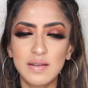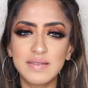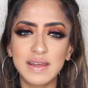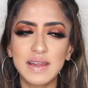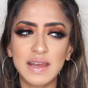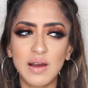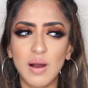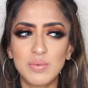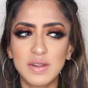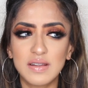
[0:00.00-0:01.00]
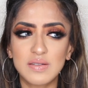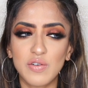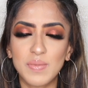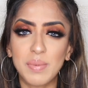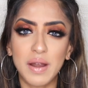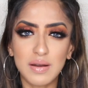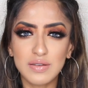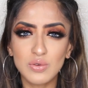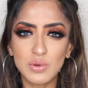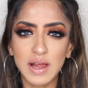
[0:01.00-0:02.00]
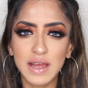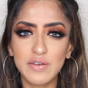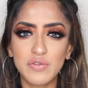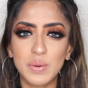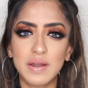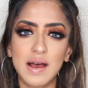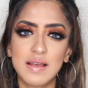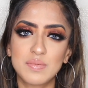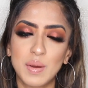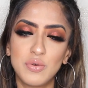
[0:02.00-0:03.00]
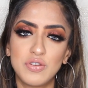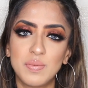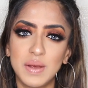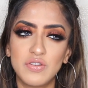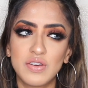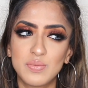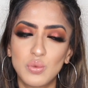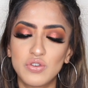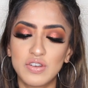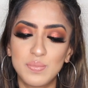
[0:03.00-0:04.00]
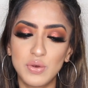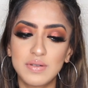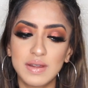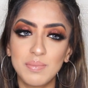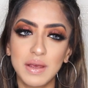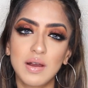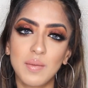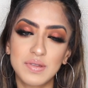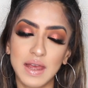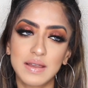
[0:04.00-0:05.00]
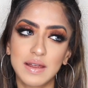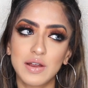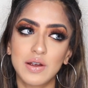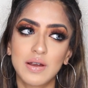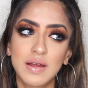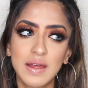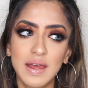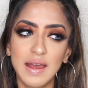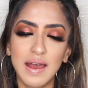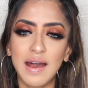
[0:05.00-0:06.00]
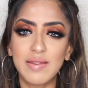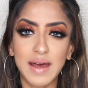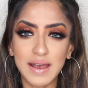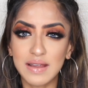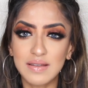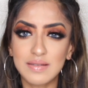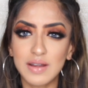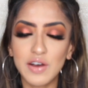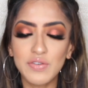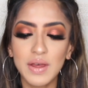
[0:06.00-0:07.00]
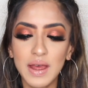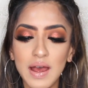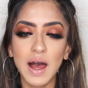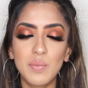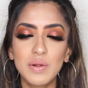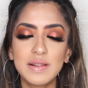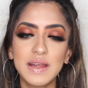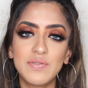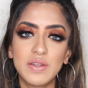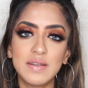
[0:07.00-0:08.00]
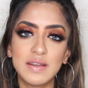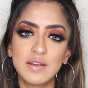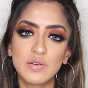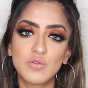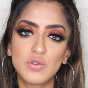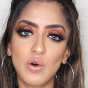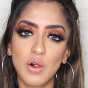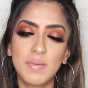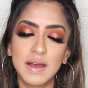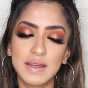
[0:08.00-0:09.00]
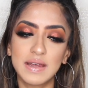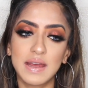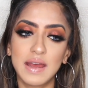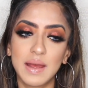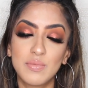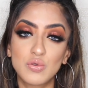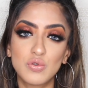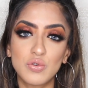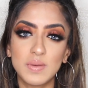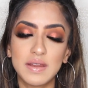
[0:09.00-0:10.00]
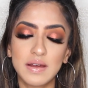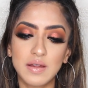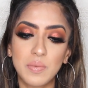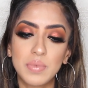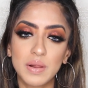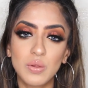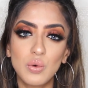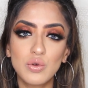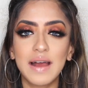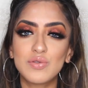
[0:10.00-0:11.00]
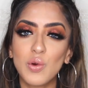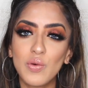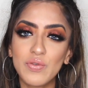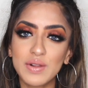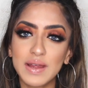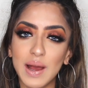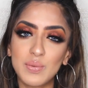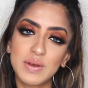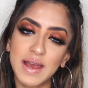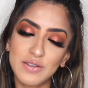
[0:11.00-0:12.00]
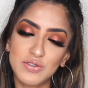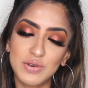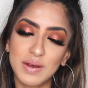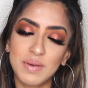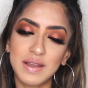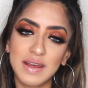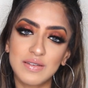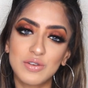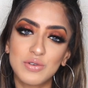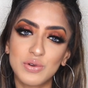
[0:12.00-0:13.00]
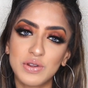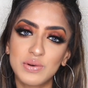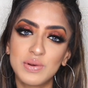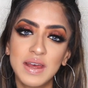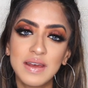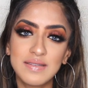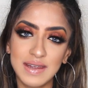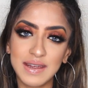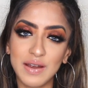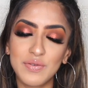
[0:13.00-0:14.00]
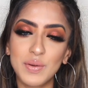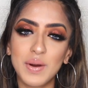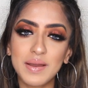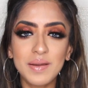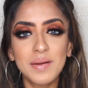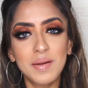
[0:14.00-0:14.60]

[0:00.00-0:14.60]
daily kind of updates of my personal life, whereas my beauty page is more just beauty, makeup, skincare and that kind of stuff. I will leave the details to all my social media down below, and hopefully I will catch you in my next tutorial. Take care everyone,